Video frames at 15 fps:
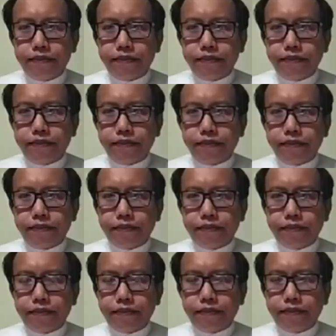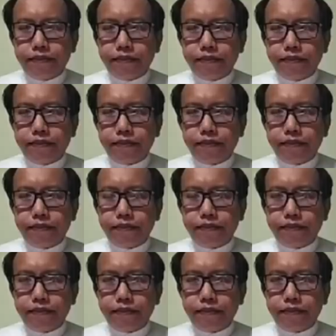
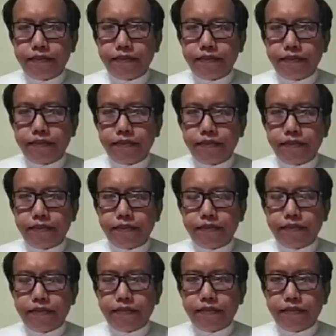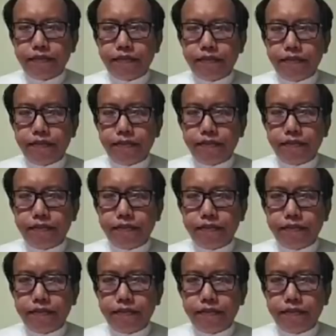This person isn't speaking.